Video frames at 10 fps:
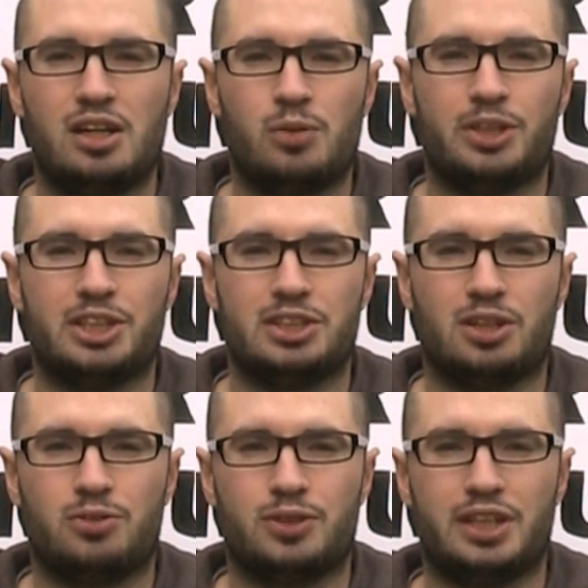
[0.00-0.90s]
which is
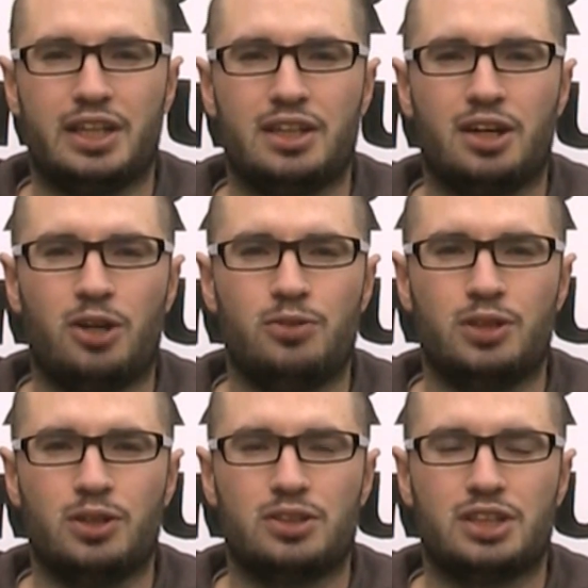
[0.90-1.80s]
often the
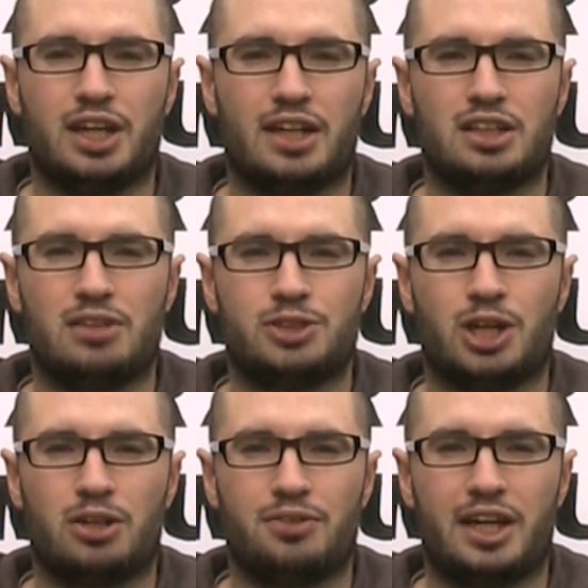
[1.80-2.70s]
overlooked and unloved
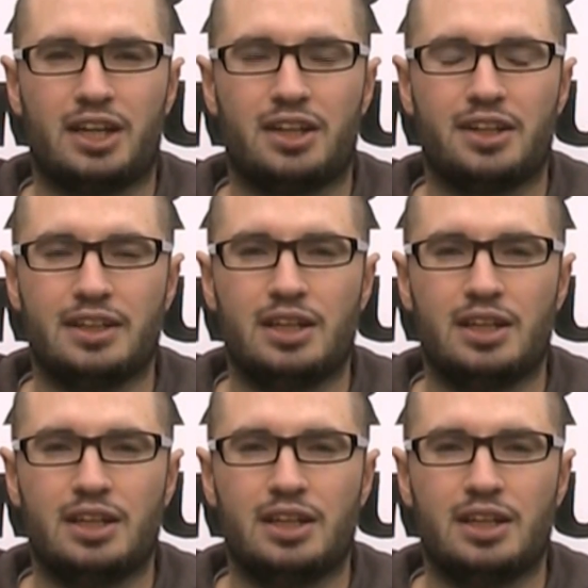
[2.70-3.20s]
child of airgunning.